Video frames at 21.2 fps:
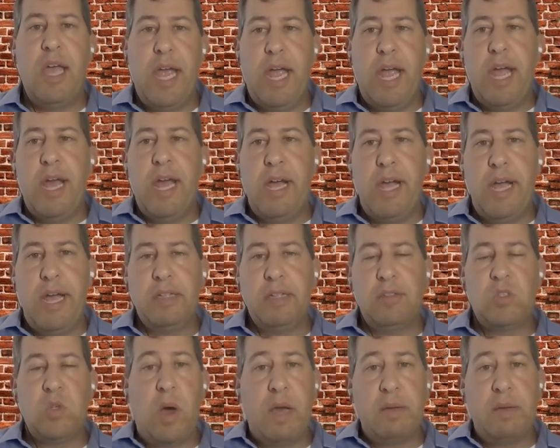
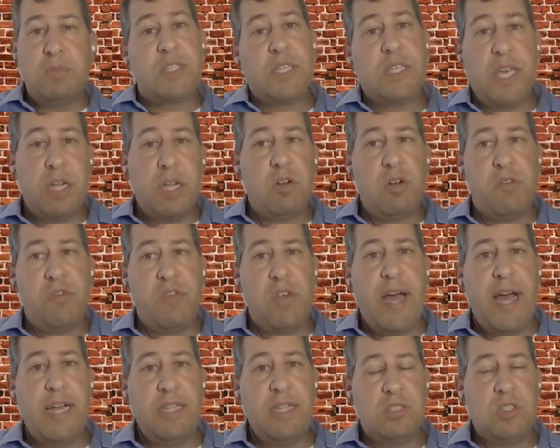And so I'm scared of
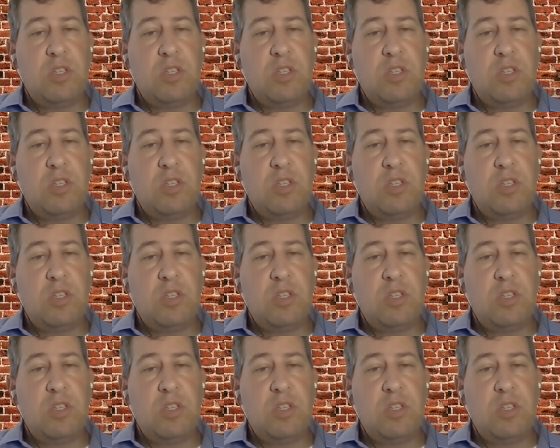that.